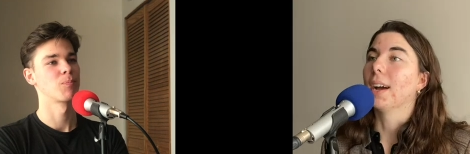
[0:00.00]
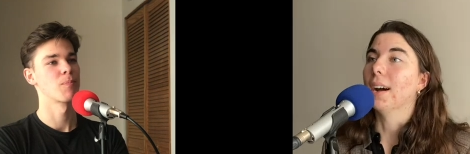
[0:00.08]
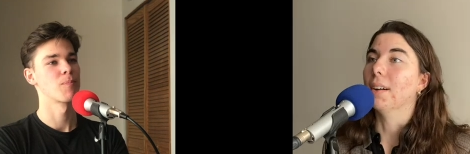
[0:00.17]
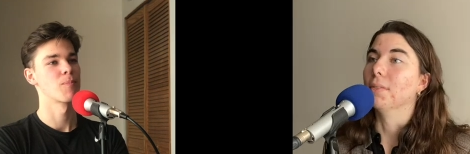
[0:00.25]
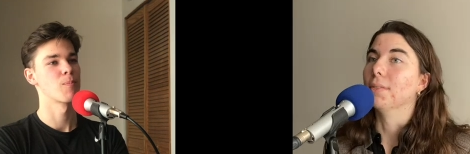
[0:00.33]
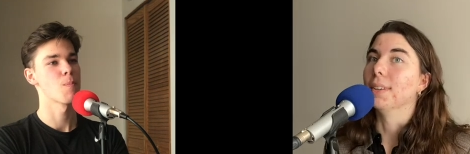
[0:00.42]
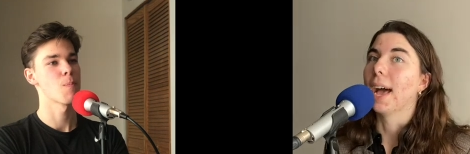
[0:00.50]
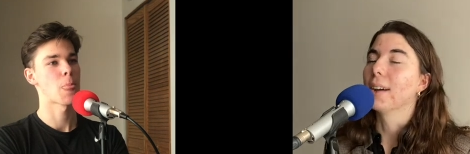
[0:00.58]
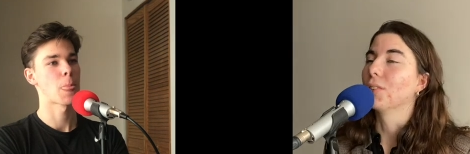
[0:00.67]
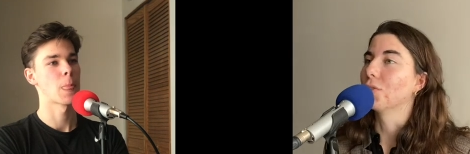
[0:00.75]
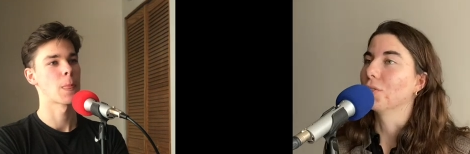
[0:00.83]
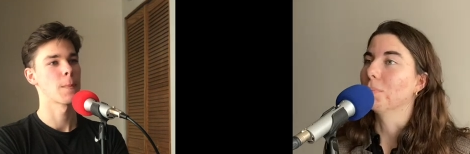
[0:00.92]
Speaker 1: of
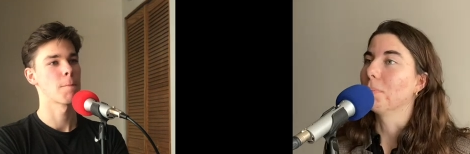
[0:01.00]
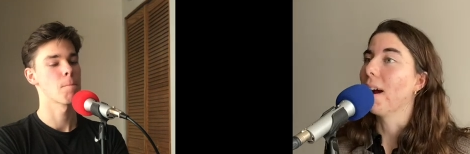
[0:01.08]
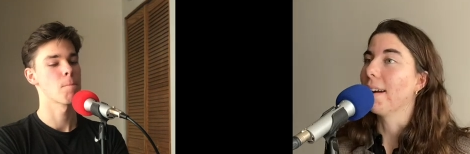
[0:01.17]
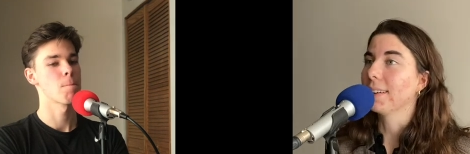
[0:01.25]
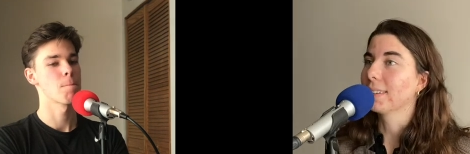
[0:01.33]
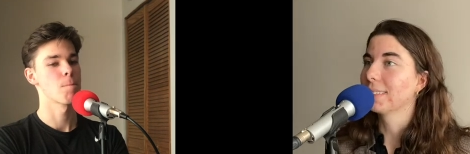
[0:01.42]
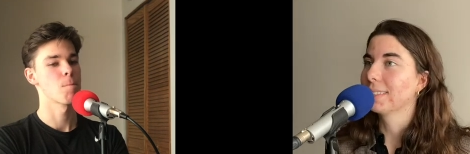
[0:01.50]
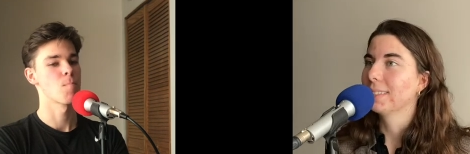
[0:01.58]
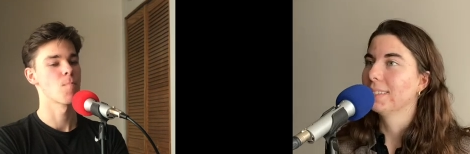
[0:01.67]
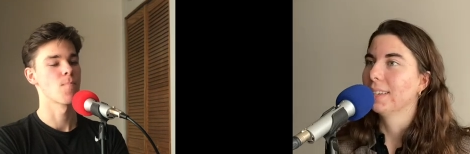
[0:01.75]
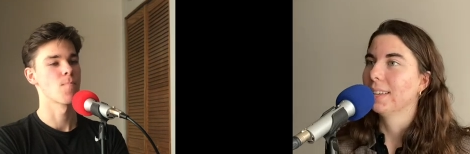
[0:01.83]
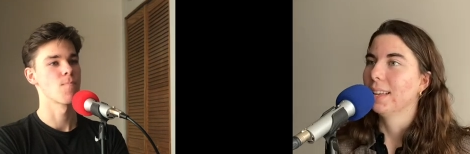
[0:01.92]
natural parks
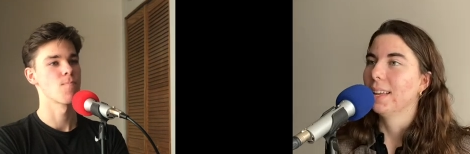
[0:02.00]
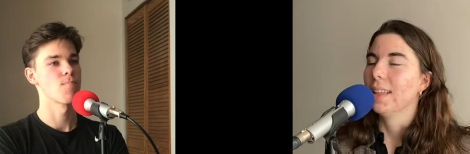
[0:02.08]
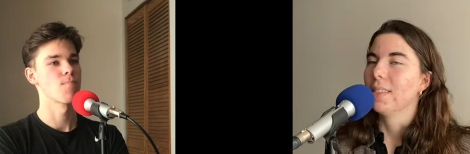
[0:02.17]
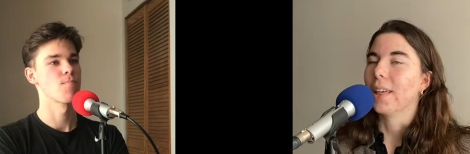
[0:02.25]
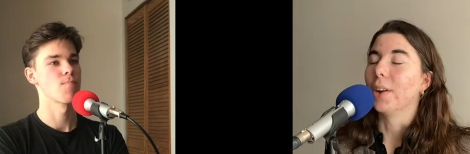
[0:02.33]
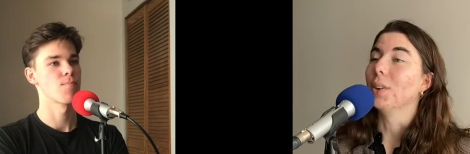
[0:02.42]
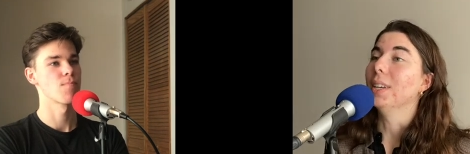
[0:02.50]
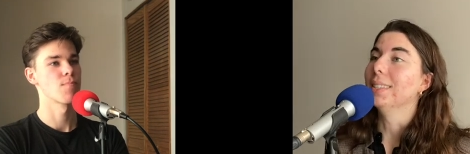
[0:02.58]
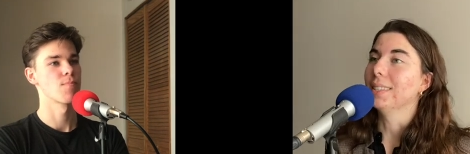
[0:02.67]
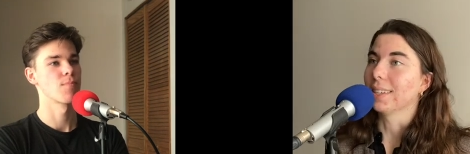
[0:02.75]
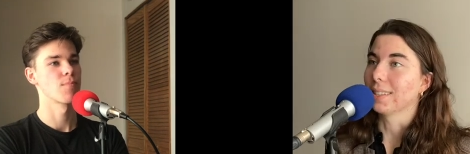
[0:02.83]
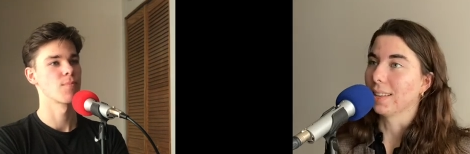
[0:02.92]
that are
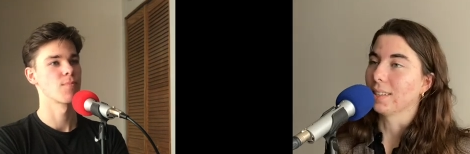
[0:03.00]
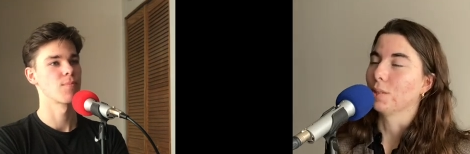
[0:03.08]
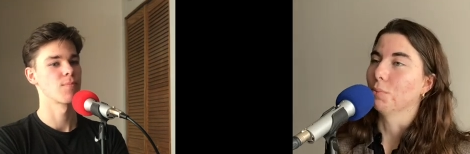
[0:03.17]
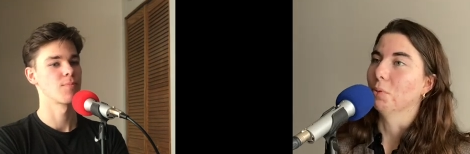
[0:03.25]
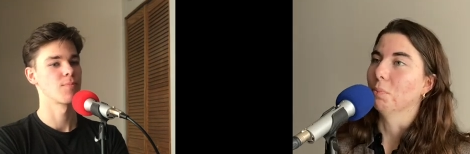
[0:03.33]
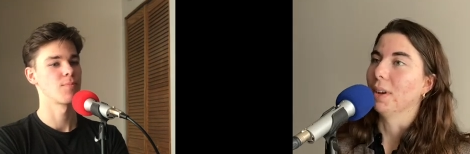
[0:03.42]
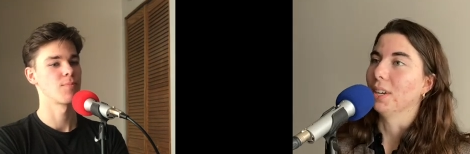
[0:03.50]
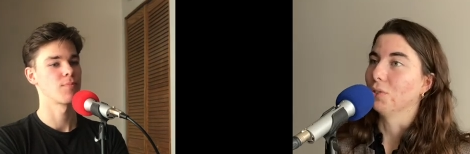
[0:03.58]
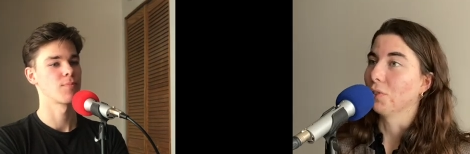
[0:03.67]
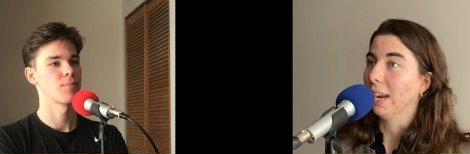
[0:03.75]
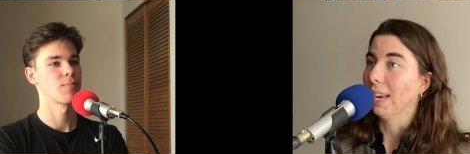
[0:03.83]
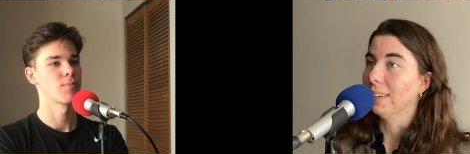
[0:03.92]
easily accessible by
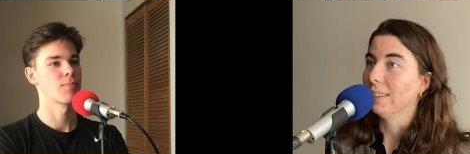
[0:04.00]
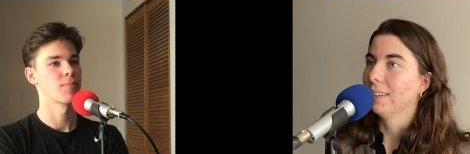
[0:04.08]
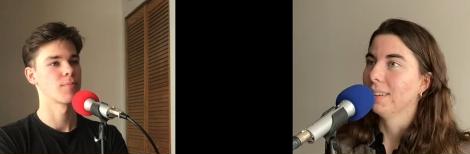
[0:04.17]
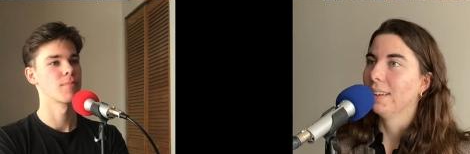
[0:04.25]
train,